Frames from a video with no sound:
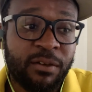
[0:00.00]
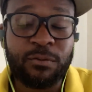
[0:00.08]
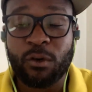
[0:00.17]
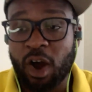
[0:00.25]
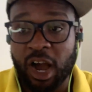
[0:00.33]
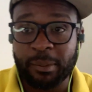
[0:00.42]

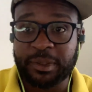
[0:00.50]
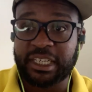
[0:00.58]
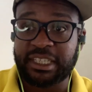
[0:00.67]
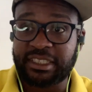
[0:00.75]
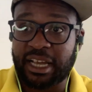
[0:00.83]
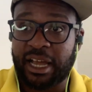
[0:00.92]
Four
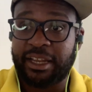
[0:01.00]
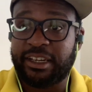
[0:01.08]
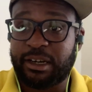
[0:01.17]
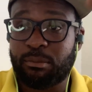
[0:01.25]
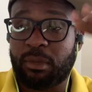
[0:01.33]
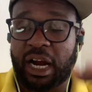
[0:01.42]
options
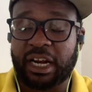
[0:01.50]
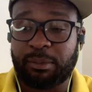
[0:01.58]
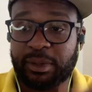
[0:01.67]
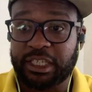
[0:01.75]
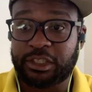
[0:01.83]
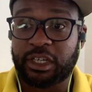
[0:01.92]
under
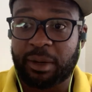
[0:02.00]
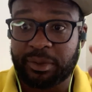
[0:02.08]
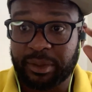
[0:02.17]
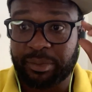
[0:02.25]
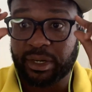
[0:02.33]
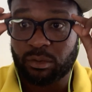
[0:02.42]
marketplace
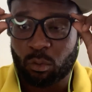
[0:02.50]
dropshipping.